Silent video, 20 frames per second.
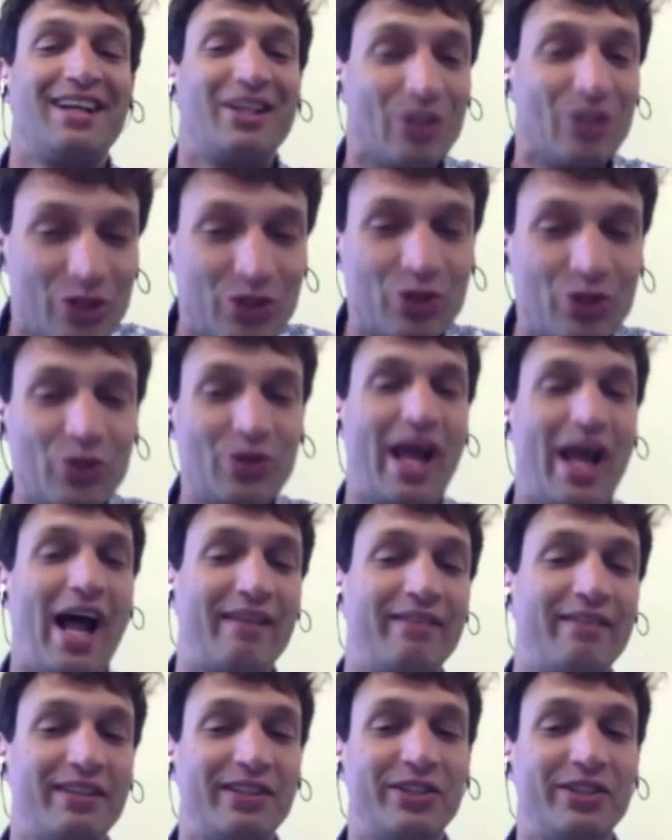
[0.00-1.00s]
You should
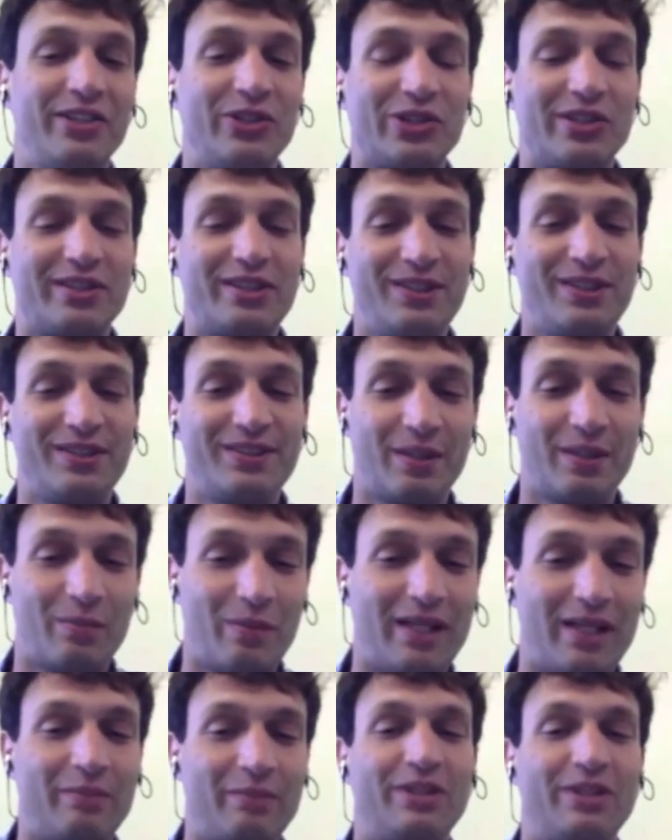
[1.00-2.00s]
have it in your system.
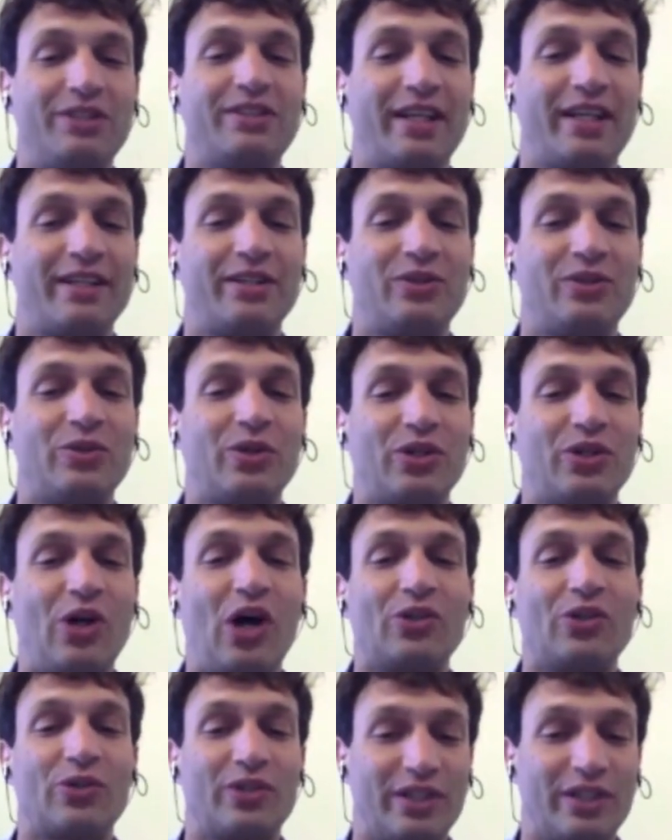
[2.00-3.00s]
Let me send it to a
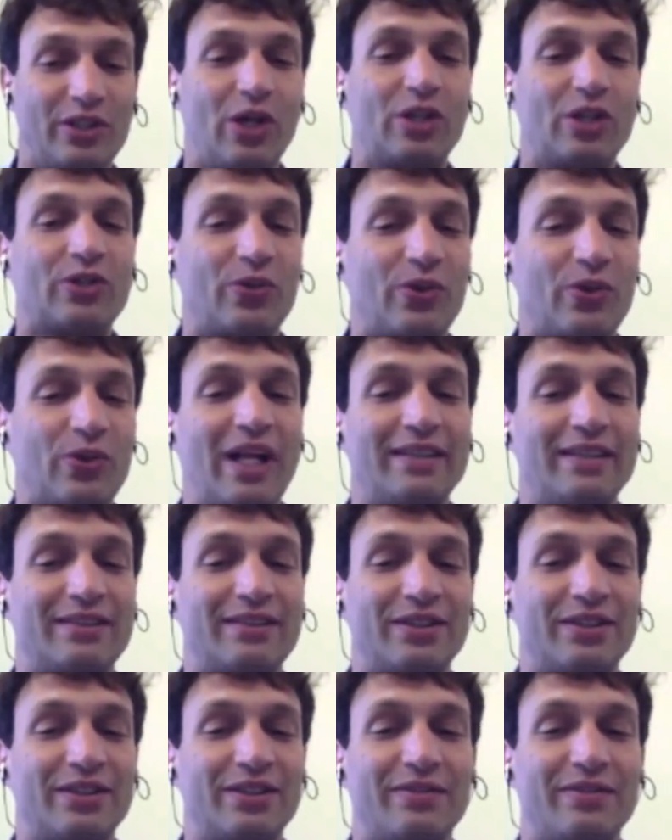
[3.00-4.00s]
doctor. The doctor will
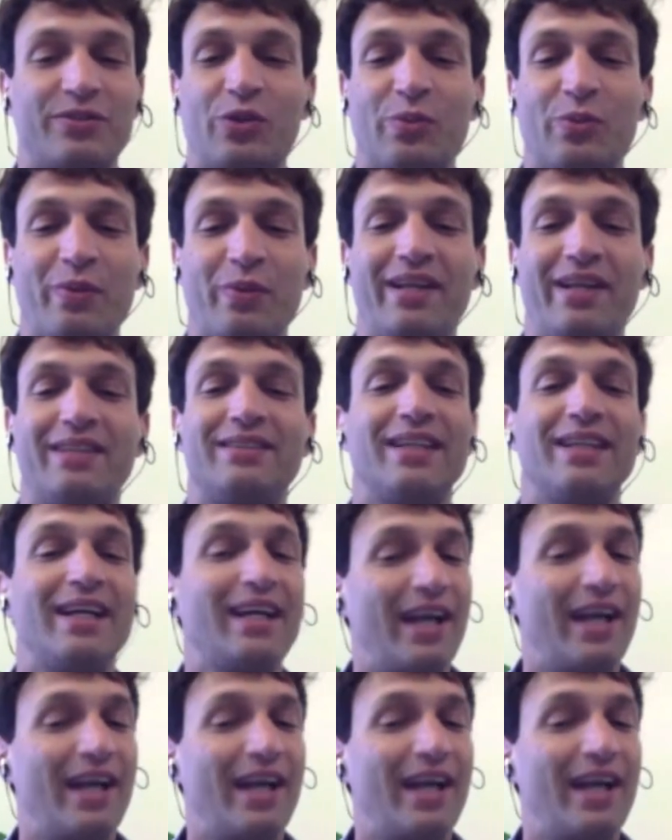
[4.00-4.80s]
answer it in a few minutes.